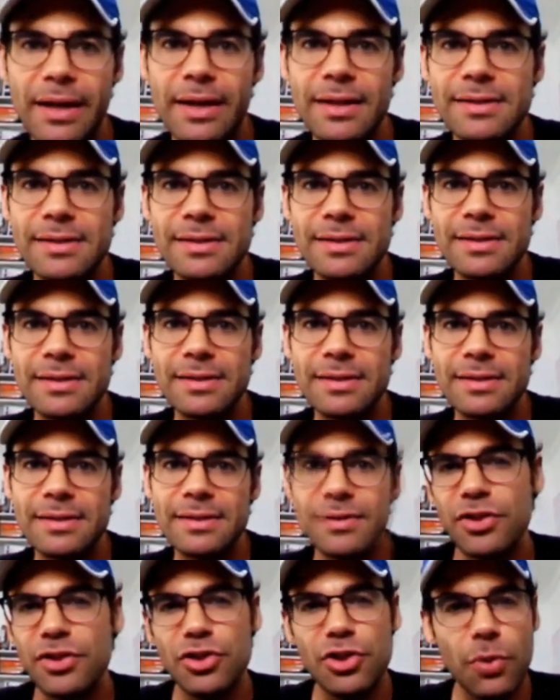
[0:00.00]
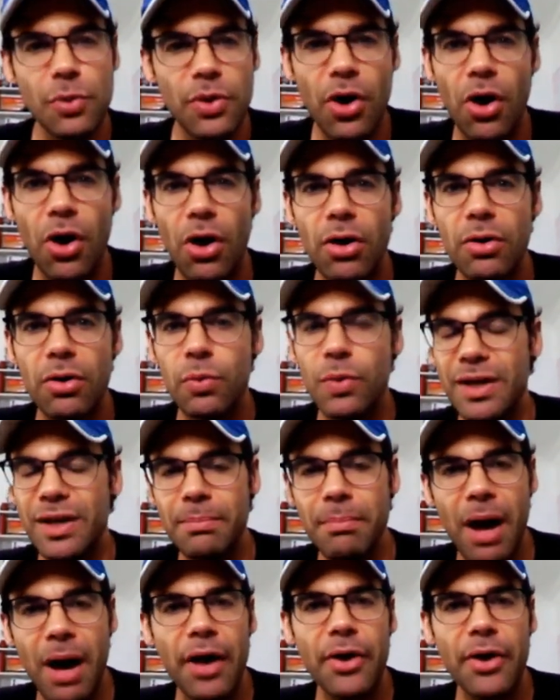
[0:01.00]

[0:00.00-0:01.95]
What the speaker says: And it's not like you have to do it all. We can